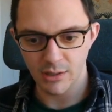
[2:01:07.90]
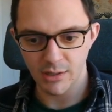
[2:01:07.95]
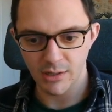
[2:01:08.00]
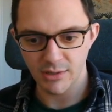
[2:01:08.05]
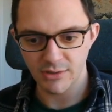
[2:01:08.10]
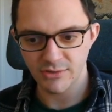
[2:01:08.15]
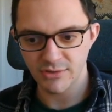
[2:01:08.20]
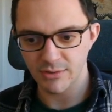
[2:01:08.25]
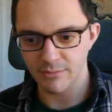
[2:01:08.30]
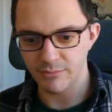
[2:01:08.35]

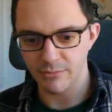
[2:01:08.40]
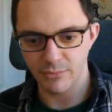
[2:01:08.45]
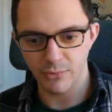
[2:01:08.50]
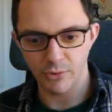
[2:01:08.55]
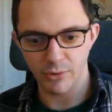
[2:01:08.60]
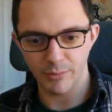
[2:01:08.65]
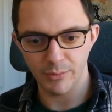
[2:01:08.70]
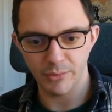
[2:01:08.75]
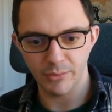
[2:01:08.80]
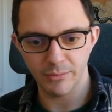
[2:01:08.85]
Some
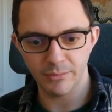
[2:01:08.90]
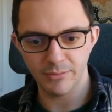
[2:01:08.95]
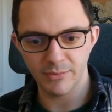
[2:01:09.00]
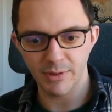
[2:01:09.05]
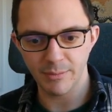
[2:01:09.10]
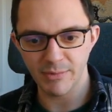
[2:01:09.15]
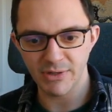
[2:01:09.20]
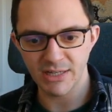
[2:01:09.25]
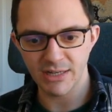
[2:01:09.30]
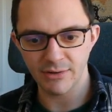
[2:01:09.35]
horrible
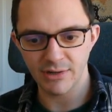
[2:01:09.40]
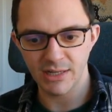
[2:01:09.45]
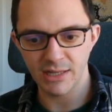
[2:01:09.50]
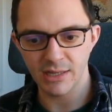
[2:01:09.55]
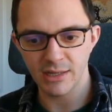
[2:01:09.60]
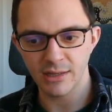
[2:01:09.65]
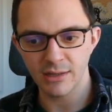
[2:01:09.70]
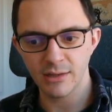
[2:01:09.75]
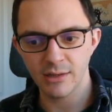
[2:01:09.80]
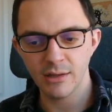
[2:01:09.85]
number down
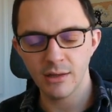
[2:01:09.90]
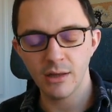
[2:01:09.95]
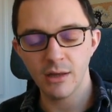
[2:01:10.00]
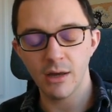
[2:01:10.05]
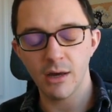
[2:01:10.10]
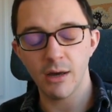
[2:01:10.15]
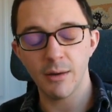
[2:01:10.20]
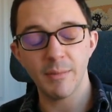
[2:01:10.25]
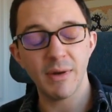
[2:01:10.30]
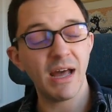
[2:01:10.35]
here.
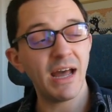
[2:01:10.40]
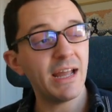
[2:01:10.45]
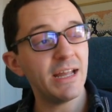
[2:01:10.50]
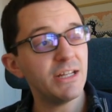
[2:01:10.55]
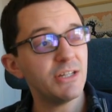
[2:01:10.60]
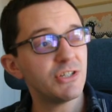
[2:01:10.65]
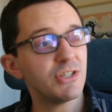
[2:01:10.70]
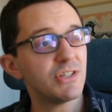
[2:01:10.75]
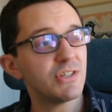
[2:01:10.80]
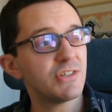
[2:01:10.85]

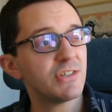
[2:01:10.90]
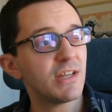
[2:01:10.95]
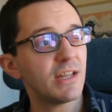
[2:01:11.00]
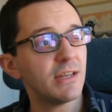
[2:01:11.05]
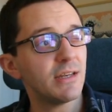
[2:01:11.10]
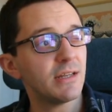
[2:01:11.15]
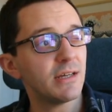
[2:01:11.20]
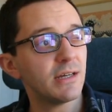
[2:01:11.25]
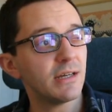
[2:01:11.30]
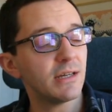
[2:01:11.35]
H is
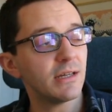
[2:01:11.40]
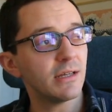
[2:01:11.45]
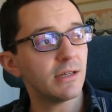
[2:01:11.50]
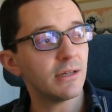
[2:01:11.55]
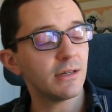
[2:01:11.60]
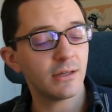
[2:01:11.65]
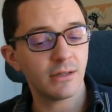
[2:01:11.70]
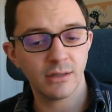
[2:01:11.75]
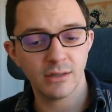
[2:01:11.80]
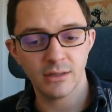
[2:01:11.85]
sending
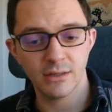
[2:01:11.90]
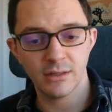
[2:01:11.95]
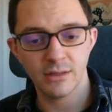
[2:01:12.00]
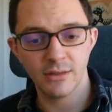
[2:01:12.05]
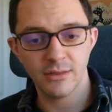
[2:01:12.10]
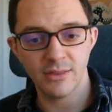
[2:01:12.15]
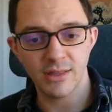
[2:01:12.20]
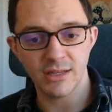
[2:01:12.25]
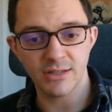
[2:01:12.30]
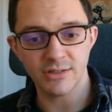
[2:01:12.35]

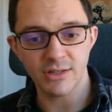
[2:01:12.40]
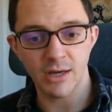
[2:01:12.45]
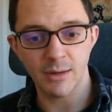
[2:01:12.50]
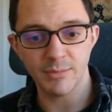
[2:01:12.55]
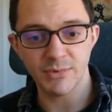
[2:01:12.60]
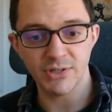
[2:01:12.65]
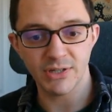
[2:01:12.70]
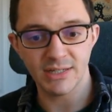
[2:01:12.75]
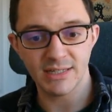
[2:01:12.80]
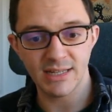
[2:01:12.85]
things
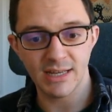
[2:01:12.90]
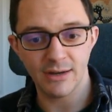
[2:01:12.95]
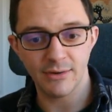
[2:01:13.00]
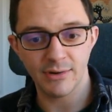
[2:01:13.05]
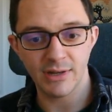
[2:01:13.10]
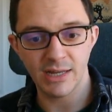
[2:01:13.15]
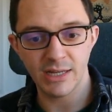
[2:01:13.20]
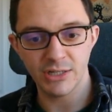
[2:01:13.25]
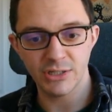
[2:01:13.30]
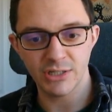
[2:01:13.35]
upside down.
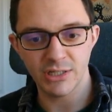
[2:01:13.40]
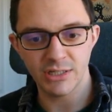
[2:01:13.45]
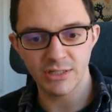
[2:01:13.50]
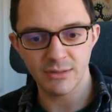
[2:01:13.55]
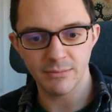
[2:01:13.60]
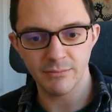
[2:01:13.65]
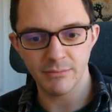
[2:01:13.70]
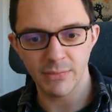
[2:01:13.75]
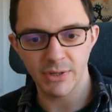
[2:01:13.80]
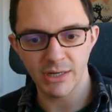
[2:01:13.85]
H needs a
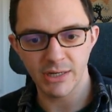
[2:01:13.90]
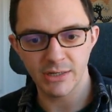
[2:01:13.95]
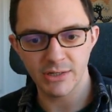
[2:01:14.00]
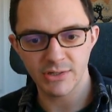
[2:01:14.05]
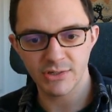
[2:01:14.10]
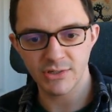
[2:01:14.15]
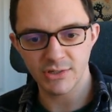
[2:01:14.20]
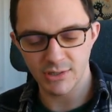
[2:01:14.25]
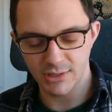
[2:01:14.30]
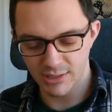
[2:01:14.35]
minus
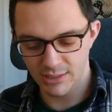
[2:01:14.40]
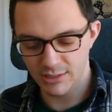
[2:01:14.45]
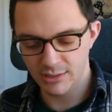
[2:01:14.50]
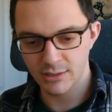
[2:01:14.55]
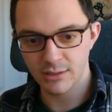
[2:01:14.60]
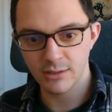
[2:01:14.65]
sign.